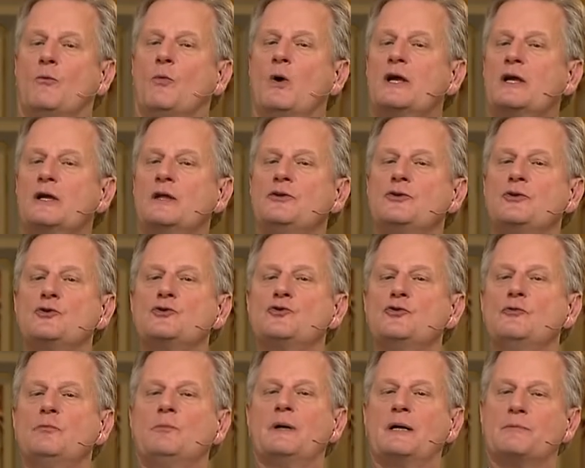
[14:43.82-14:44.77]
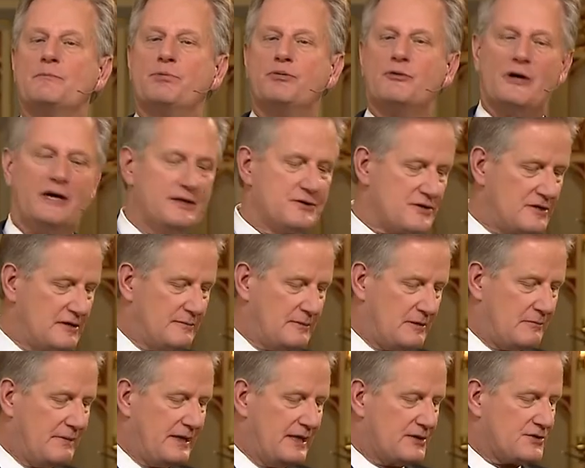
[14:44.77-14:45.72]
What can you do but praise Him
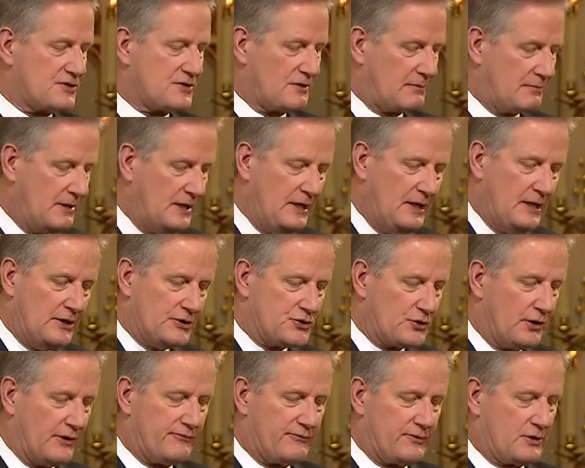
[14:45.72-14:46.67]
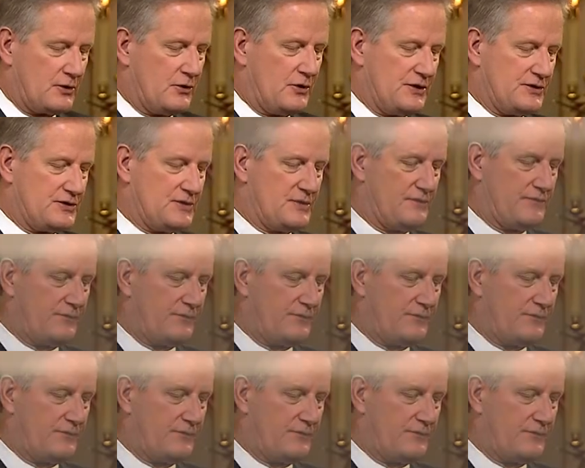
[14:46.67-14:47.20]
and make some joyful noises